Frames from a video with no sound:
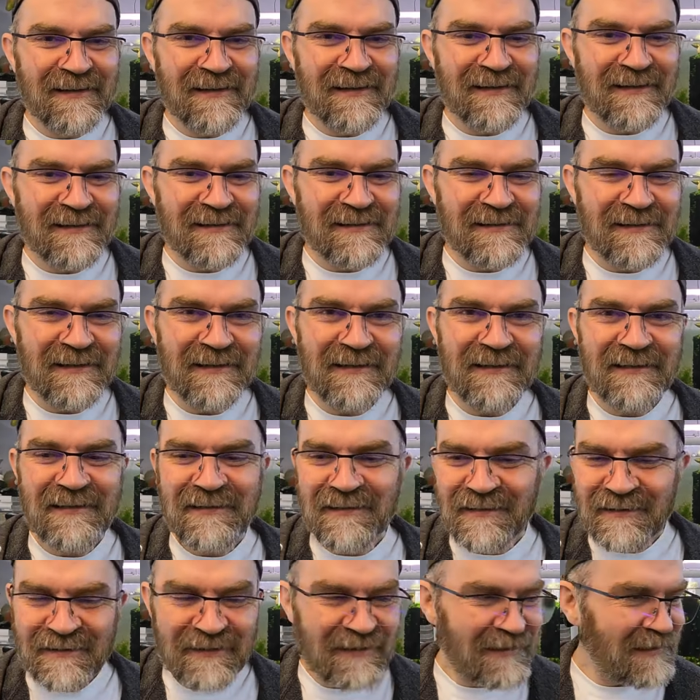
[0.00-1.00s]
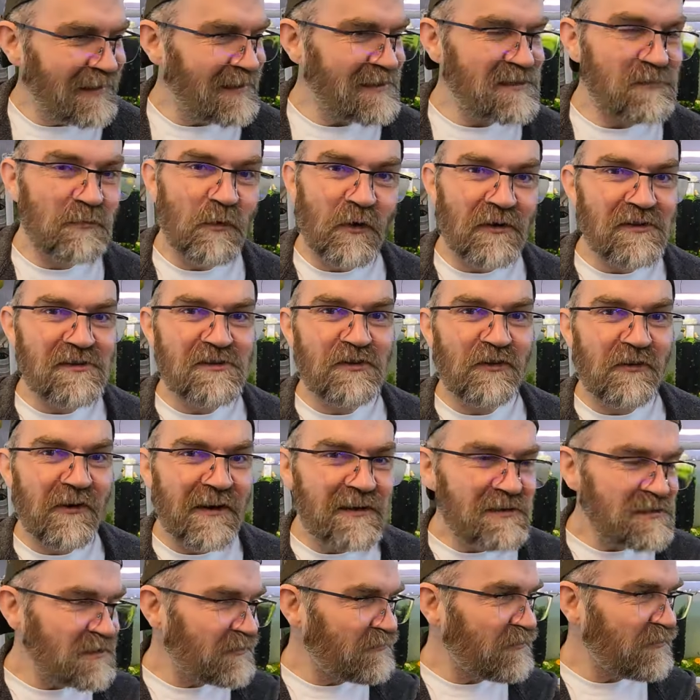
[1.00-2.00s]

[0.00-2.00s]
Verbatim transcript: and yeah, let's watch the rest of